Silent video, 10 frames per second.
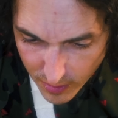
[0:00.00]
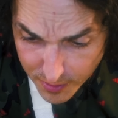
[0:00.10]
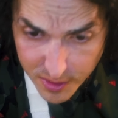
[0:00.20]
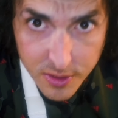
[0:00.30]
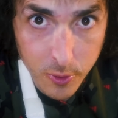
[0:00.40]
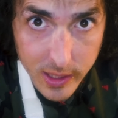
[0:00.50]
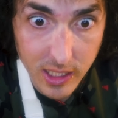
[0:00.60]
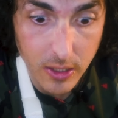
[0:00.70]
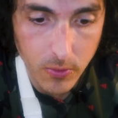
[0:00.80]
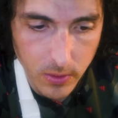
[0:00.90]
this
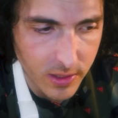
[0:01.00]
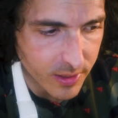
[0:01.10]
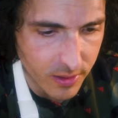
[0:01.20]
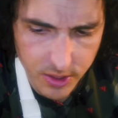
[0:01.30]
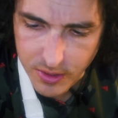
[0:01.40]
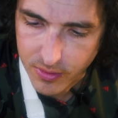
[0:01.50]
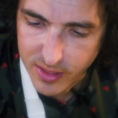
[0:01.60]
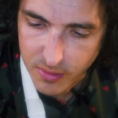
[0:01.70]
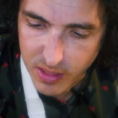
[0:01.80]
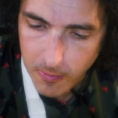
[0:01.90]
quick and really delicious
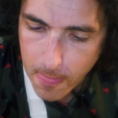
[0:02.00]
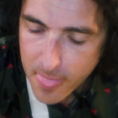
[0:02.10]
recipe.